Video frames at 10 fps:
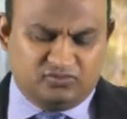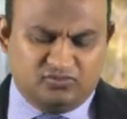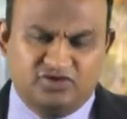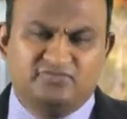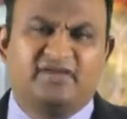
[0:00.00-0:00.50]

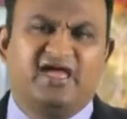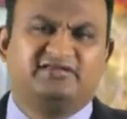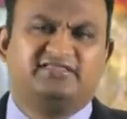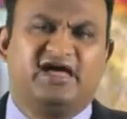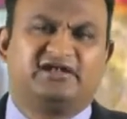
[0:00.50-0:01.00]
Would you
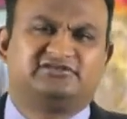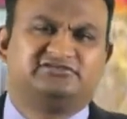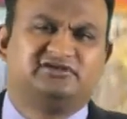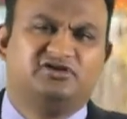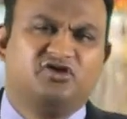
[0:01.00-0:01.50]
make that
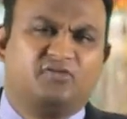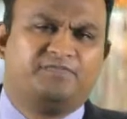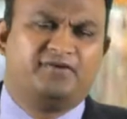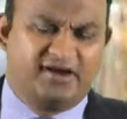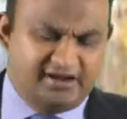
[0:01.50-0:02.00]
your
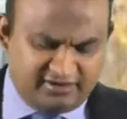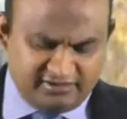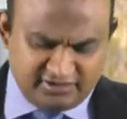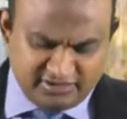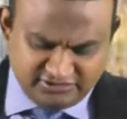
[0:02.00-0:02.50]
prayer
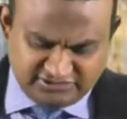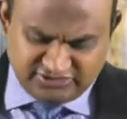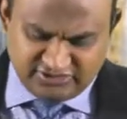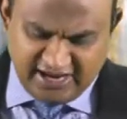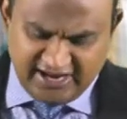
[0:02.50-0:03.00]

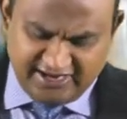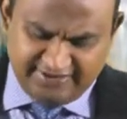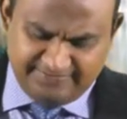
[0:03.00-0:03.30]
today?